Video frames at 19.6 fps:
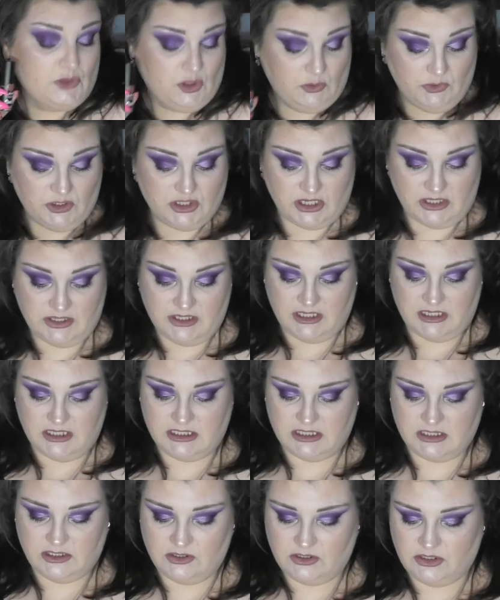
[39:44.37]
which I think
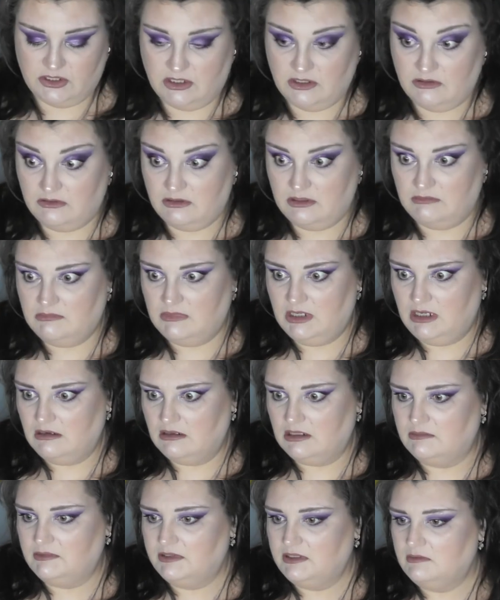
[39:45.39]
has gone
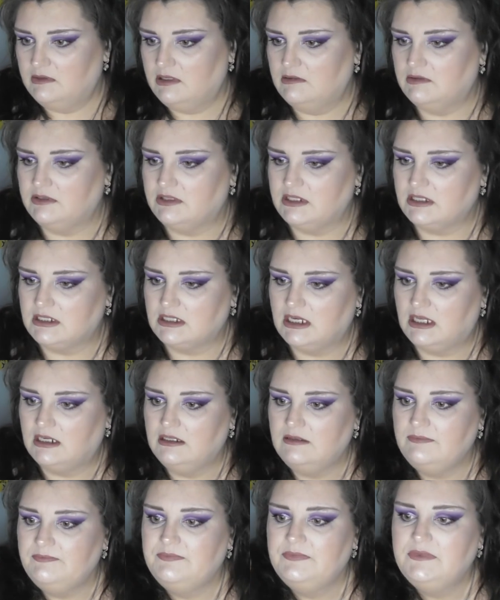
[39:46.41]
remarkably well with this colour,
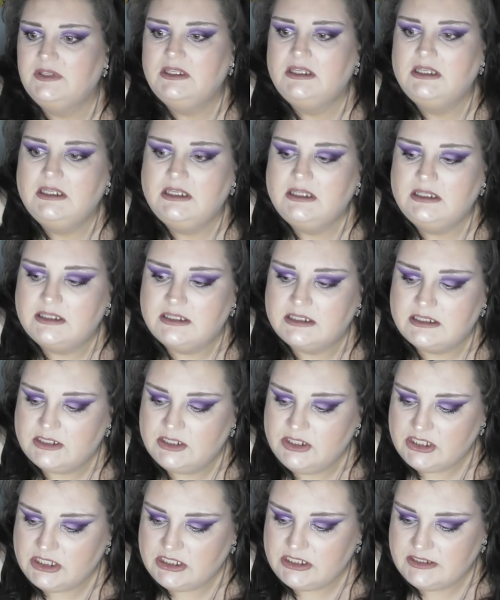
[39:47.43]
this
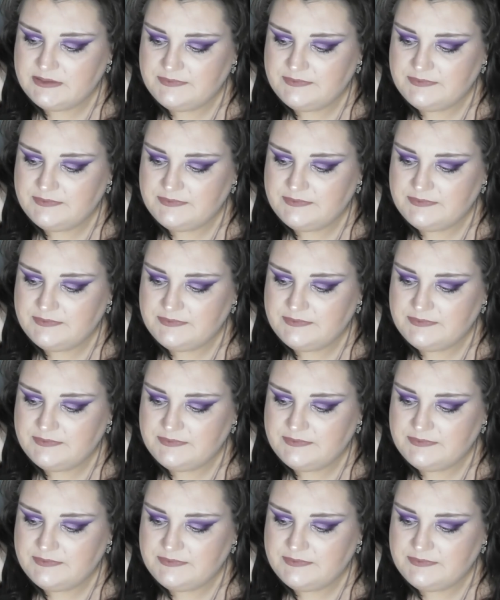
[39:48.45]
look.